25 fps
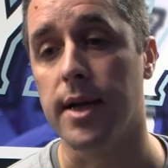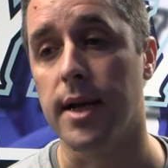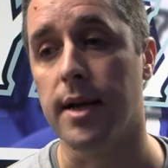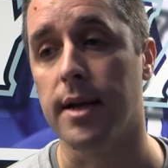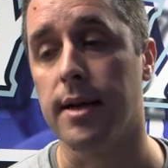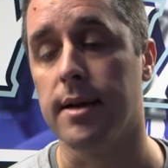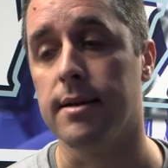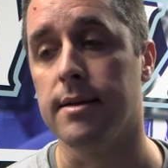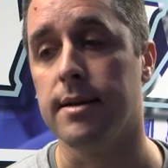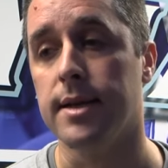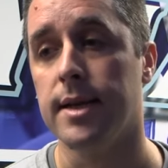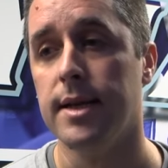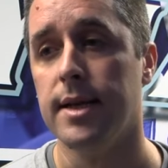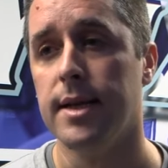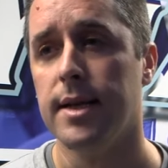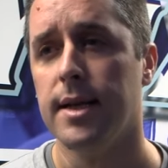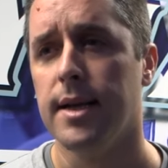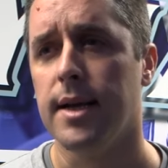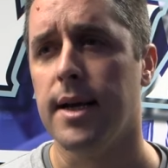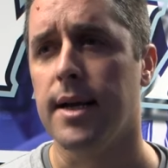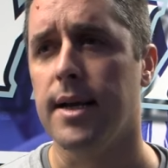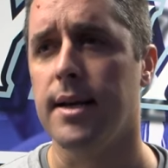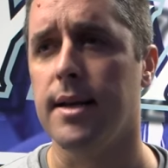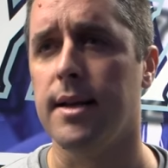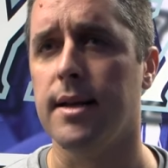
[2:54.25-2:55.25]
And
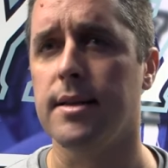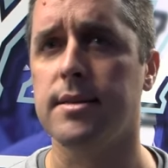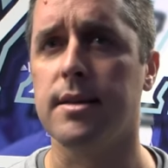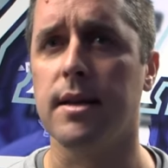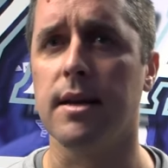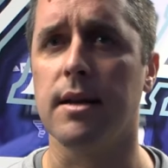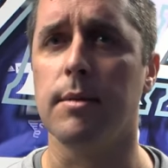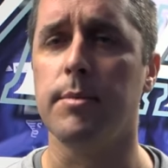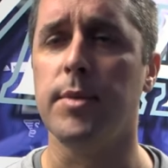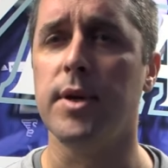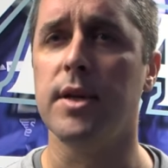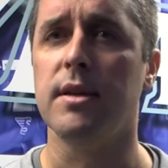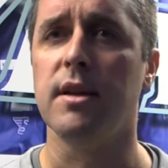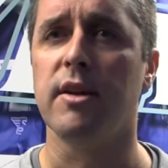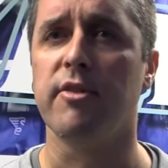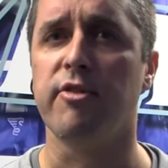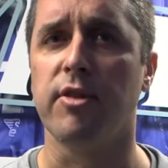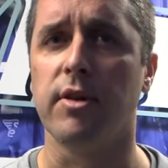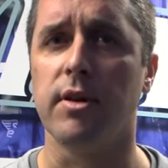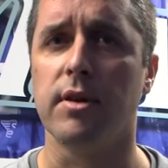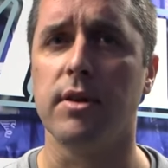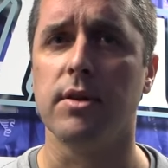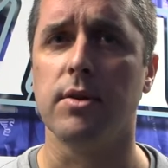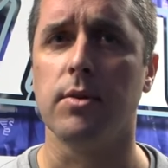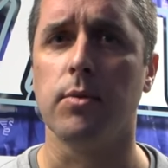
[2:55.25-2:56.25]
it's going to be
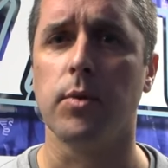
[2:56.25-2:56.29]
different.